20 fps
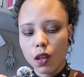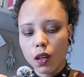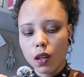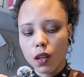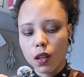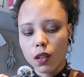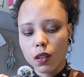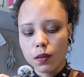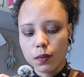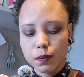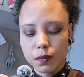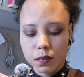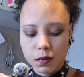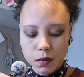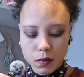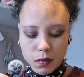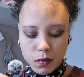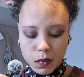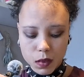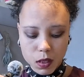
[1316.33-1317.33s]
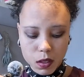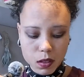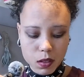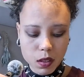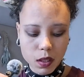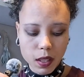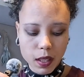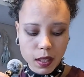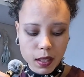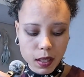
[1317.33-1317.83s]
Um,
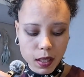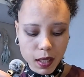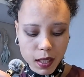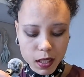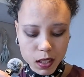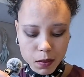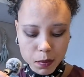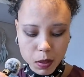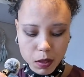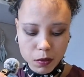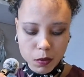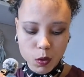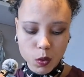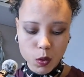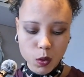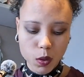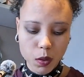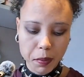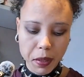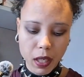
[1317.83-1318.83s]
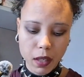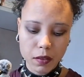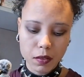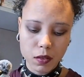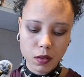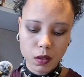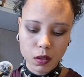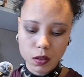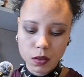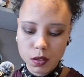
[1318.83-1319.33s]
so yeah, he asked me for a pair of
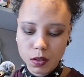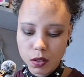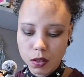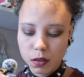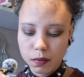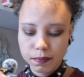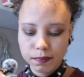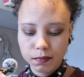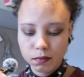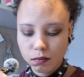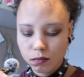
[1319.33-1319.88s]
socks